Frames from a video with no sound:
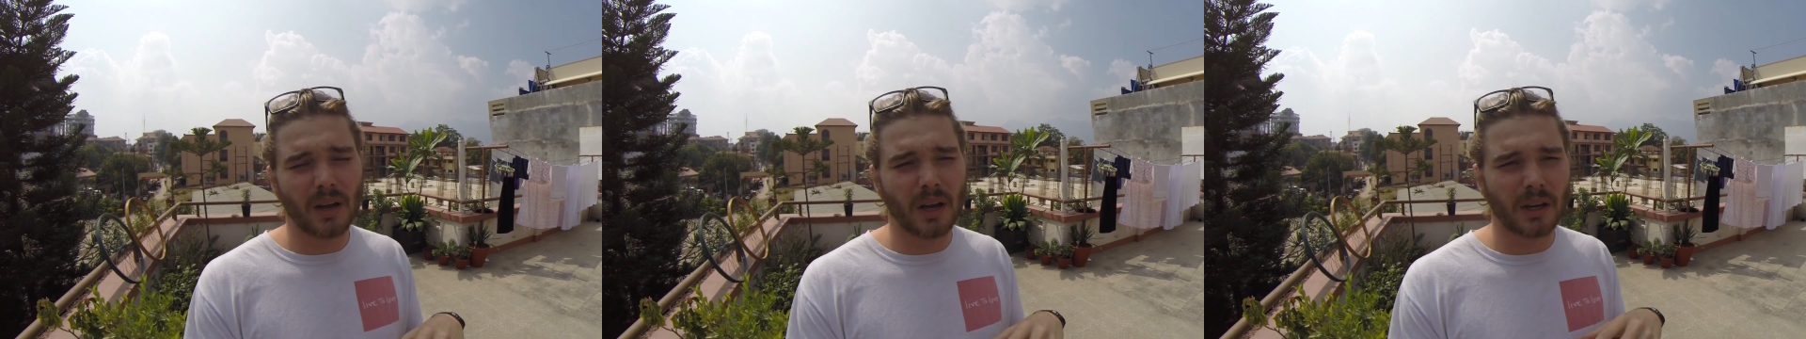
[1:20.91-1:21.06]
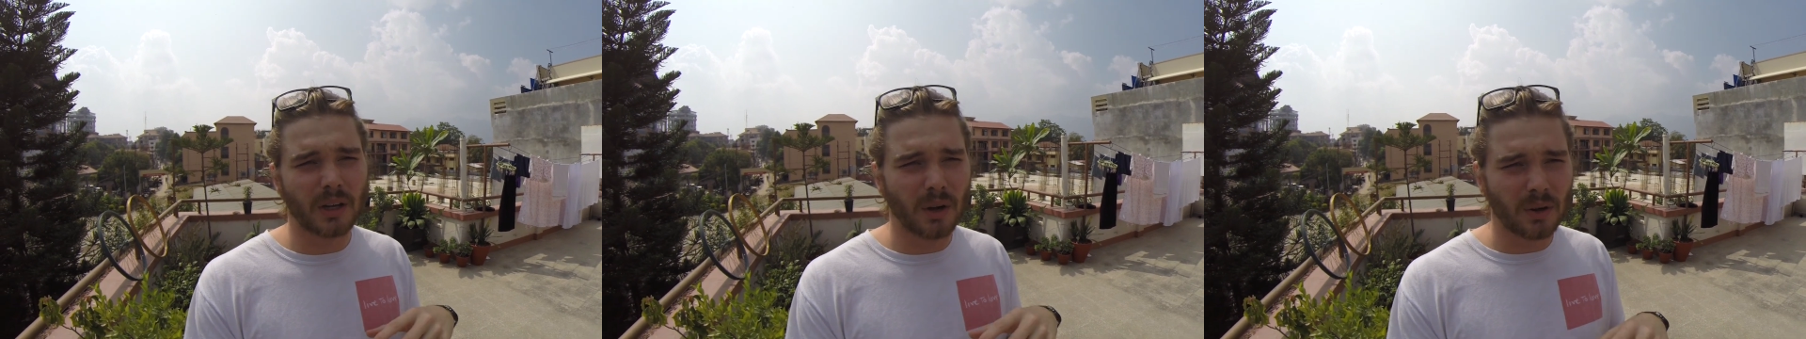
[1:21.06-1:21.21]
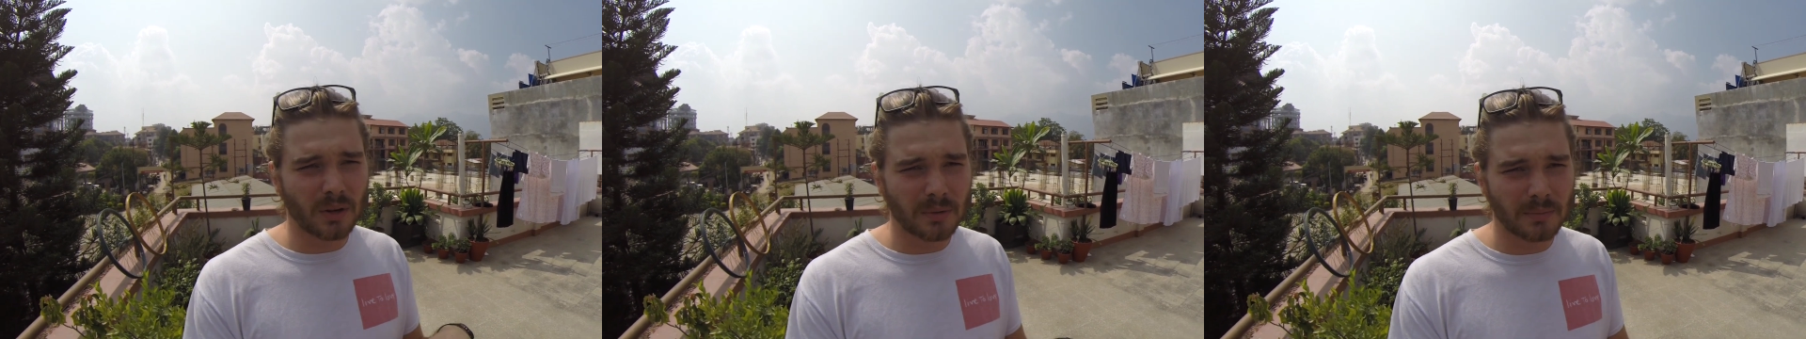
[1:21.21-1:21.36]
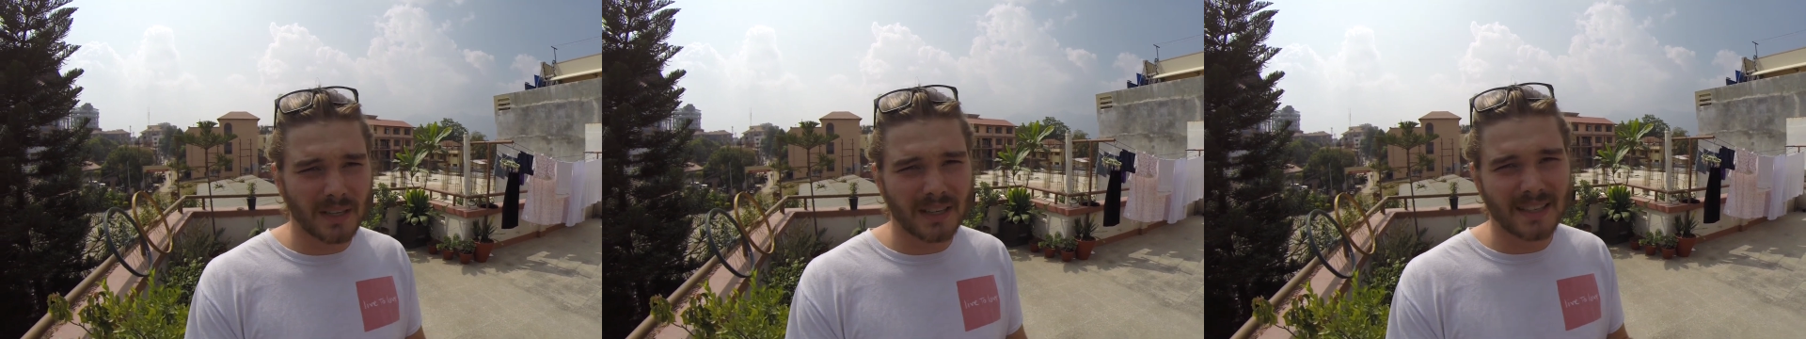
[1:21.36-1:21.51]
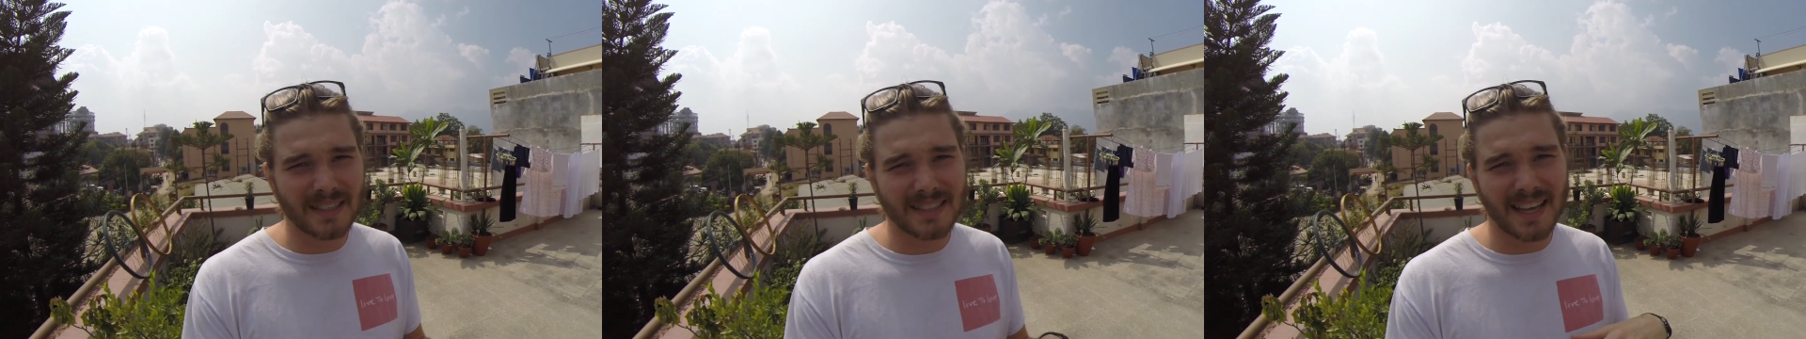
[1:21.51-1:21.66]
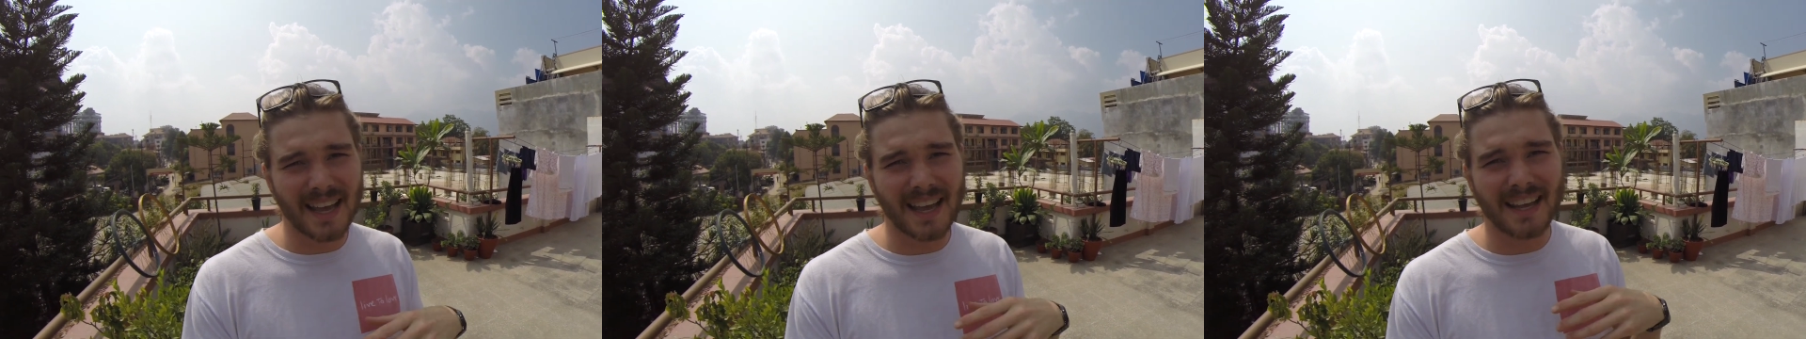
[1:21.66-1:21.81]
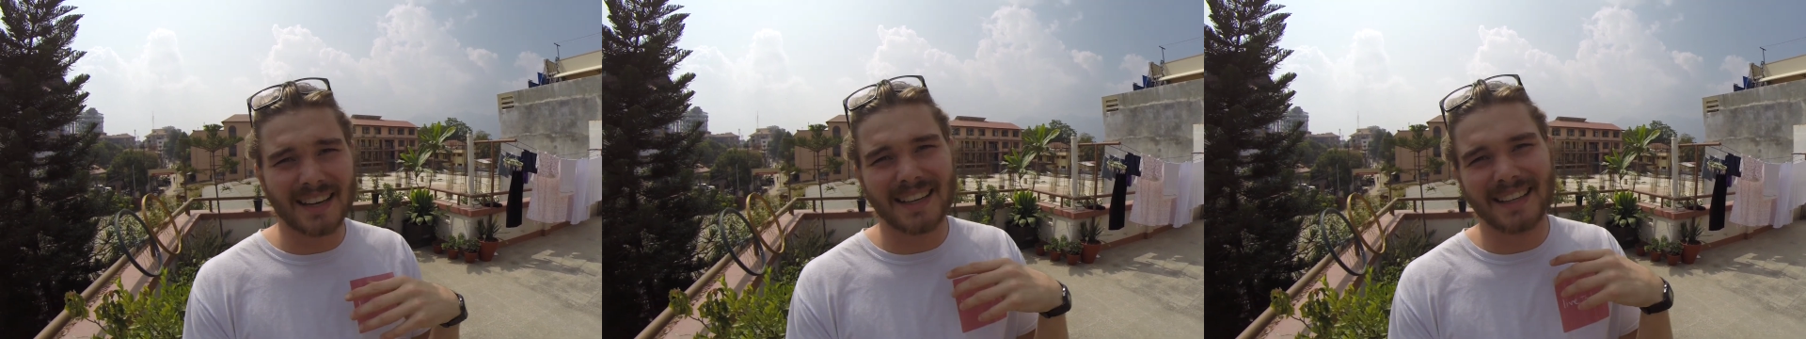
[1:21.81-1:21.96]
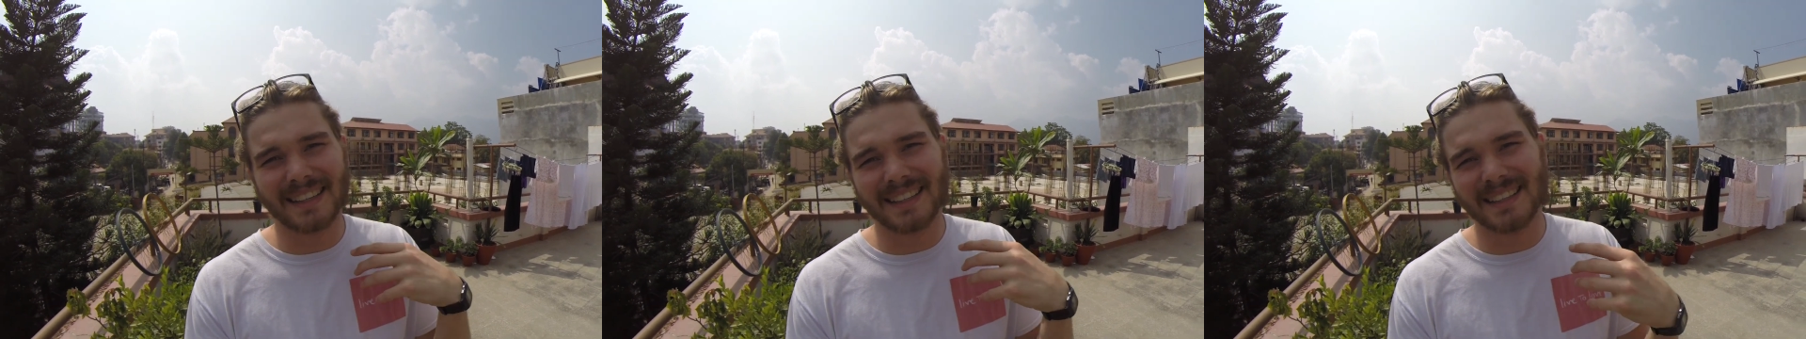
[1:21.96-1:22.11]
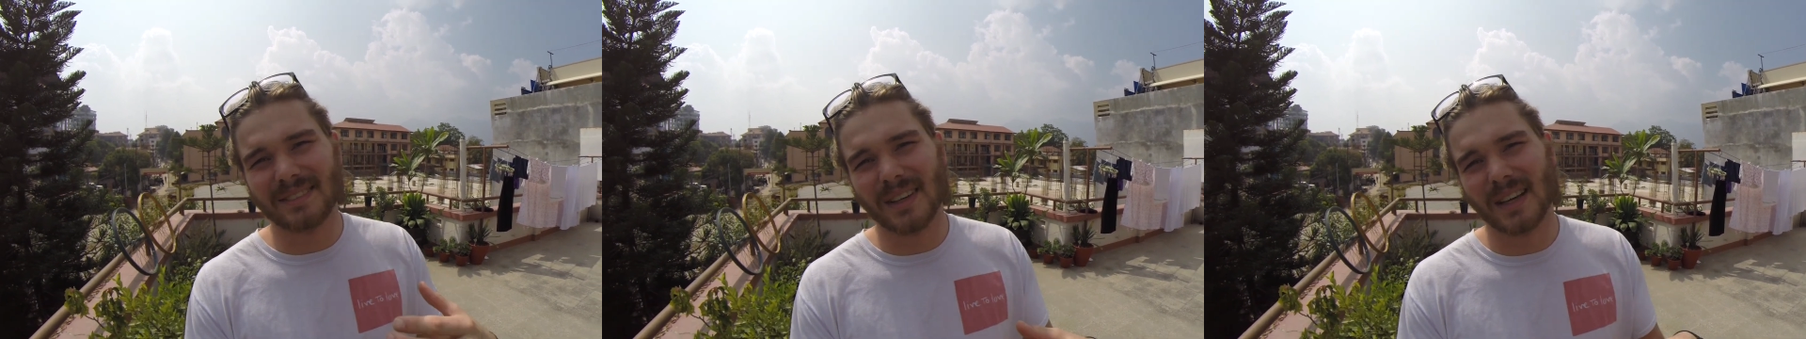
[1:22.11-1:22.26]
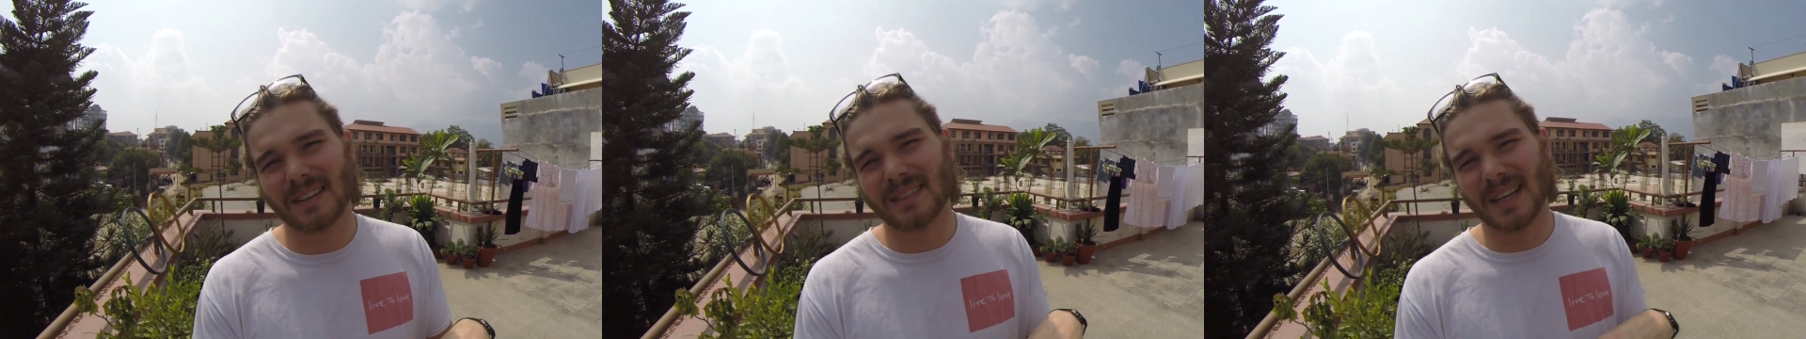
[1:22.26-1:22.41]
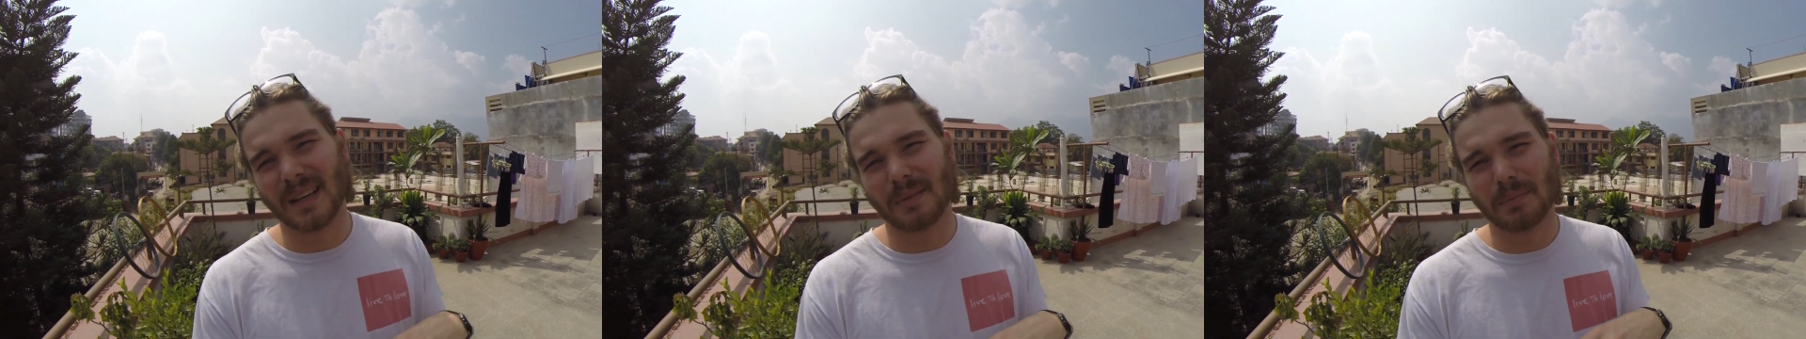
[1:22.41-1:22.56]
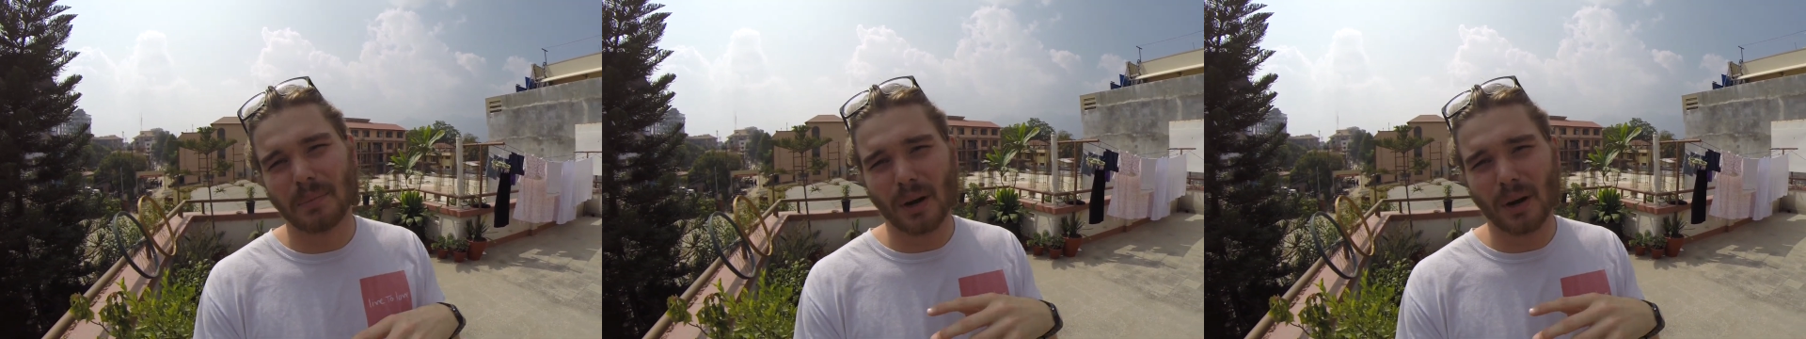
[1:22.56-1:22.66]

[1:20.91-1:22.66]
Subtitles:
economies and alleviating